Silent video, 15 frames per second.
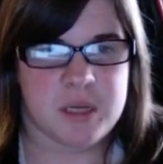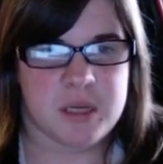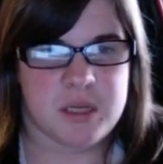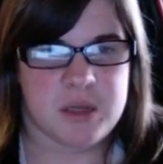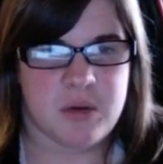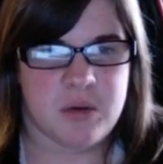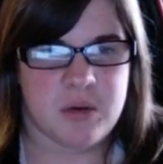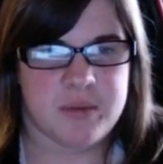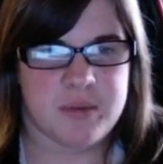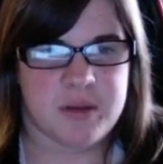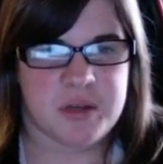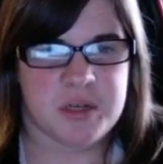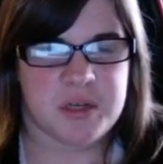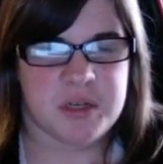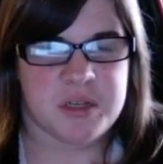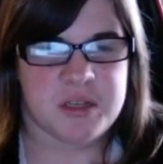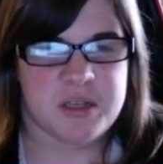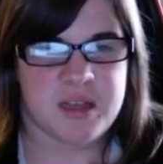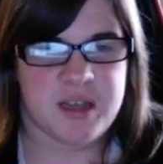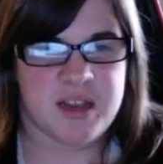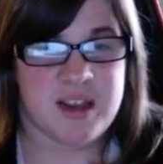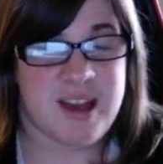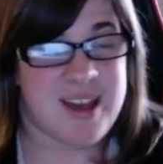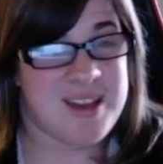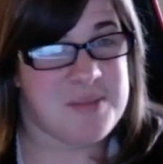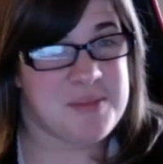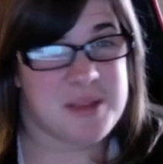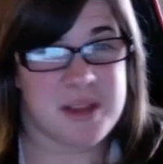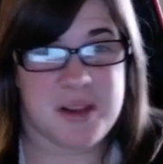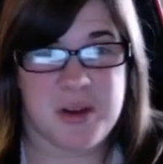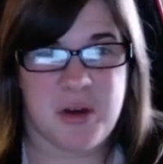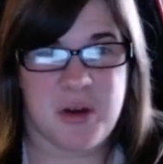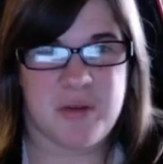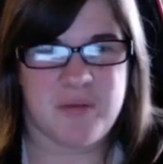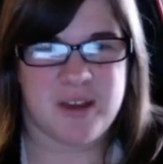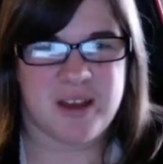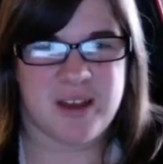Jesse Order Productions, and I am signing off.